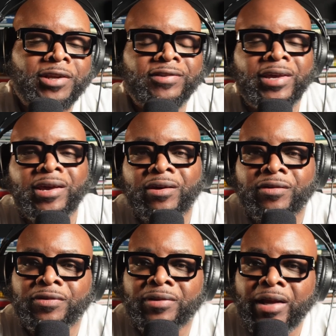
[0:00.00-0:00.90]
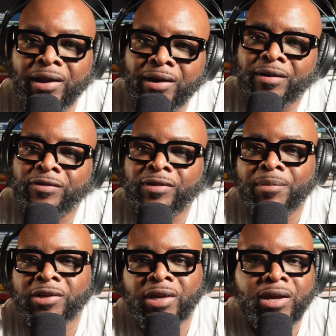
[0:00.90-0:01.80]
of the skills needed, or some
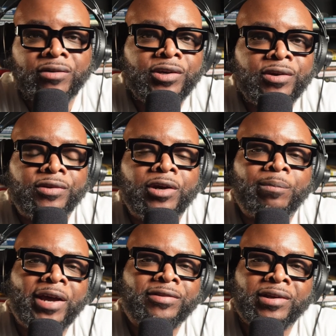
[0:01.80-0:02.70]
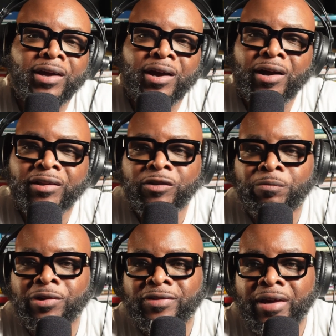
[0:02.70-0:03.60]
of the skills used here, basically this
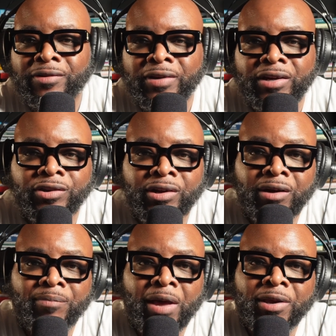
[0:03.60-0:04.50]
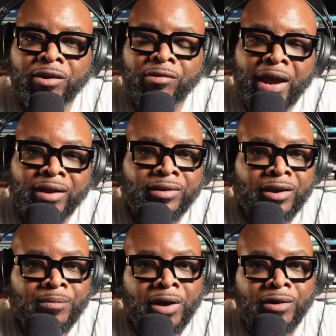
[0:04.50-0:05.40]
pre-sales engineer may be creating
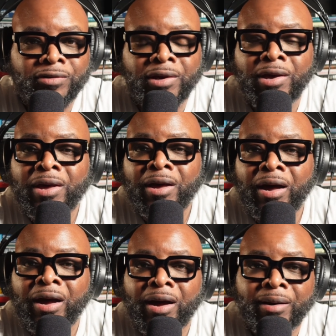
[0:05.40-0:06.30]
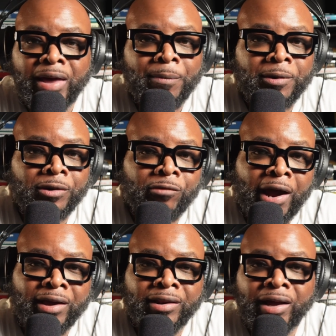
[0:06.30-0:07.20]
demos, helping to
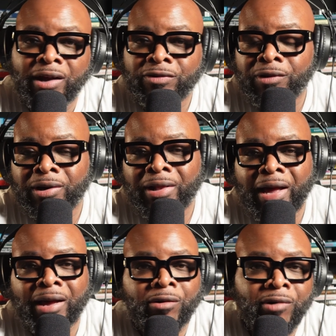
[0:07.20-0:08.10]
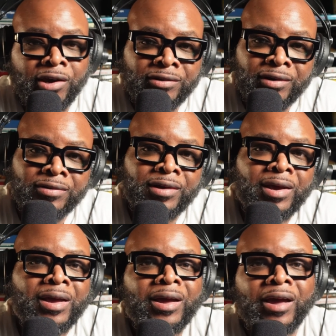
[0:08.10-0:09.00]
write and answering client questions,
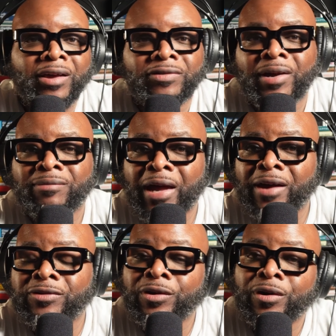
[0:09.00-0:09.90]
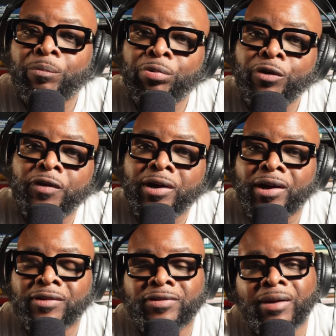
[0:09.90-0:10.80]
and sometimes doing proof of
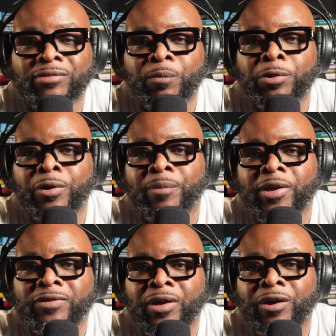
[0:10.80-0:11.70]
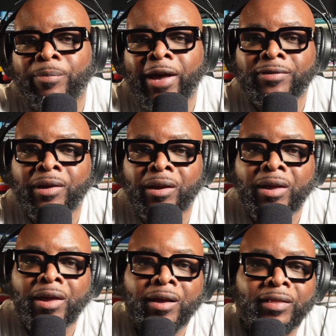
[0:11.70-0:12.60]
concept deployment. So basically,
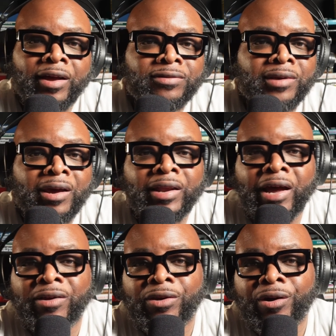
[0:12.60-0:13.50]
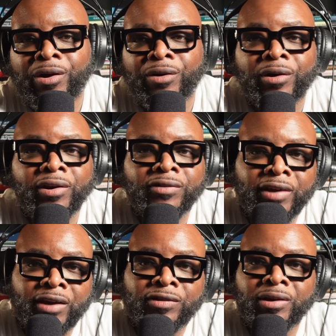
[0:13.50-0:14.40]
let's say that your
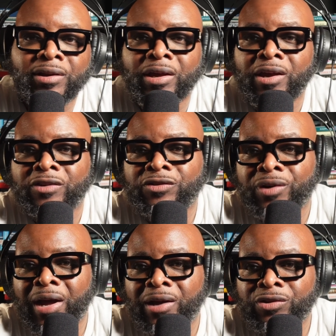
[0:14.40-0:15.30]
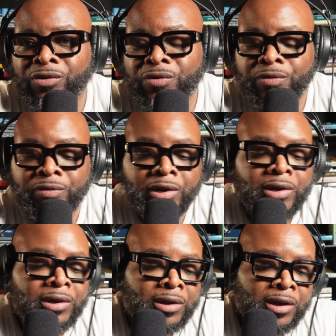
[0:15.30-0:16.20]
organization is trying to
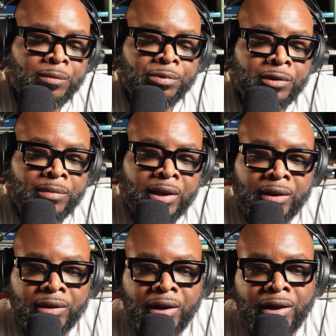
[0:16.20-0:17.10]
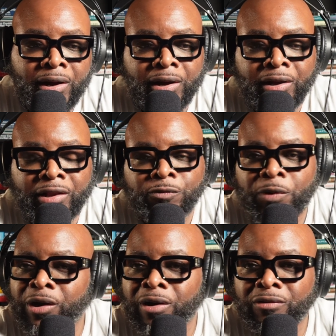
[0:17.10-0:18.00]
implement, let's
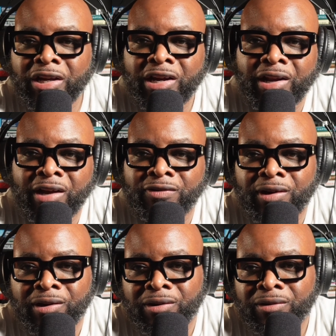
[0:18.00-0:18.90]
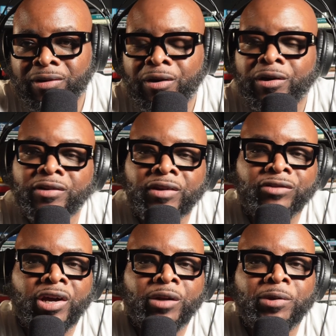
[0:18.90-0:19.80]
pick on DNA Center. Your
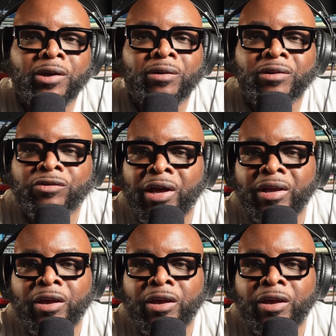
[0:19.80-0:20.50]
organization trying to